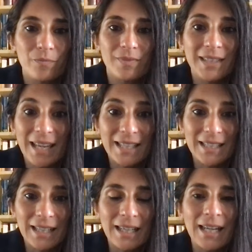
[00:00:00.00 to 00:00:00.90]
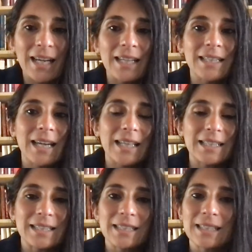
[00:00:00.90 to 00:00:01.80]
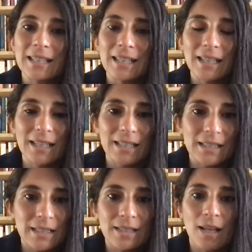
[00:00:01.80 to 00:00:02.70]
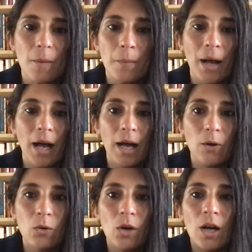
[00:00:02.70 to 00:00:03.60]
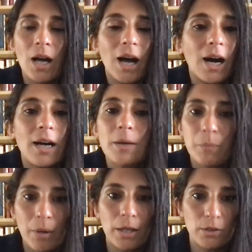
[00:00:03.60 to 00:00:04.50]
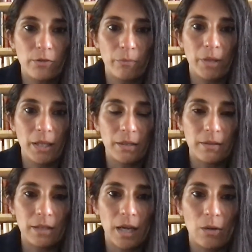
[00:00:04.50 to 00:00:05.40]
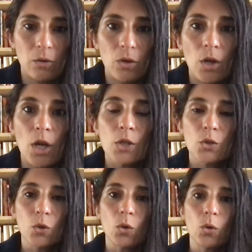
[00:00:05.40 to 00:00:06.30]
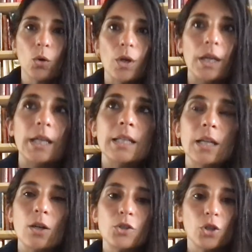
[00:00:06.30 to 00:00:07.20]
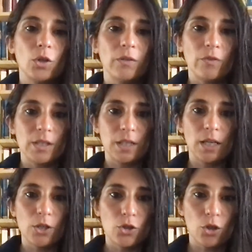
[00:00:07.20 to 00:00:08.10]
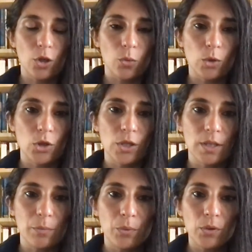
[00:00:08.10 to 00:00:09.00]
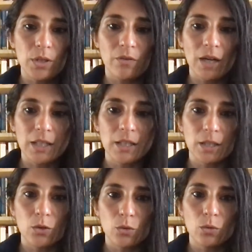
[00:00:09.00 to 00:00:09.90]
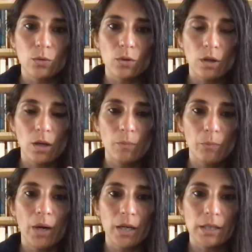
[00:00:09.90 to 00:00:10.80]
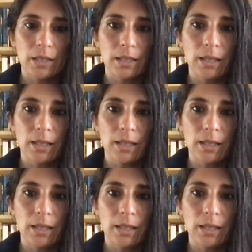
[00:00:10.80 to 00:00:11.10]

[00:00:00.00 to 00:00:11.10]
data that somehow are part of me now. So, in the logical investigation, which is a book divided in two parts,